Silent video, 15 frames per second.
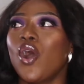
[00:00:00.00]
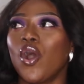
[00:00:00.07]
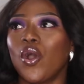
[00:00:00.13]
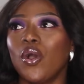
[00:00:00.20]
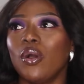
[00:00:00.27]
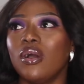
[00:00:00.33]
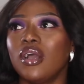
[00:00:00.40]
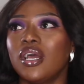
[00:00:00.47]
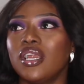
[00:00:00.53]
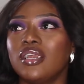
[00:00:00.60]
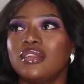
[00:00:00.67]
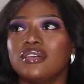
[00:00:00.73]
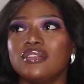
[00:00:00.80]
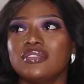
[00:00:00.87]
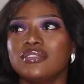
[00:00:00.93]

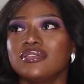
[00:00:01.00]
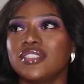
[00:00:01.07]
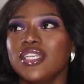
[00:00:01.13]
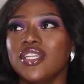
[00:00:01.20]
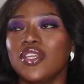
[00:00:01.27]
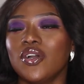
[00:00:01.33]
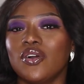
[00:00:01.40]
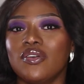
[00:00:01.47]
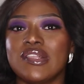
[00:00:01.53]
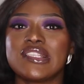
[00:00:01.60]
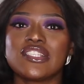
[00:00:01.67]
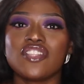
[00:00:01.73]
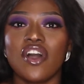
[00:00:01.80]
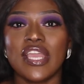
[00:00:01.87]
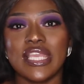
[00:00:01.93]
or
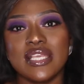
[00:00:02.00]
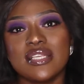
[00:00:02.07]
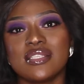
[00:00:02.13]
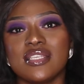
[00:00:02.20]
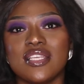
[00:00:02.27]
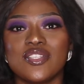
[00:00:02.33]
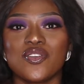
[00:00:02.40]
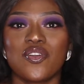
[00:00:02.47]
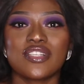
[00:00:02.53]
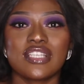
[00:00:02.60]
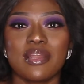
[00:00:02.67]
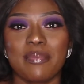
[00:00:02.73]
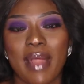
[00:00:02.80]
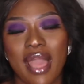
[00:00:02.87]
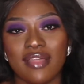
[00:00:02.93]
it's not easy to go to
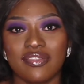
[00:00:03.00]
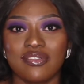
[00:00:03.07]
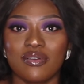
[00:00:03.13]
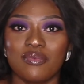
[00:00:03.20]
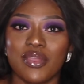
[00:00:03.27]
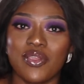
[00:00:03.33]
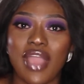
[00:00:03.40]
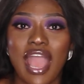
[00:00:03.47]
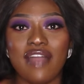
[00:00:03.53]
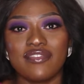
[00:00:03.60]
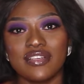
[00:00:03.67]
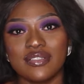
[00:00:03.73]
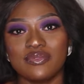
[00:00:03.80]
the bathroom when you have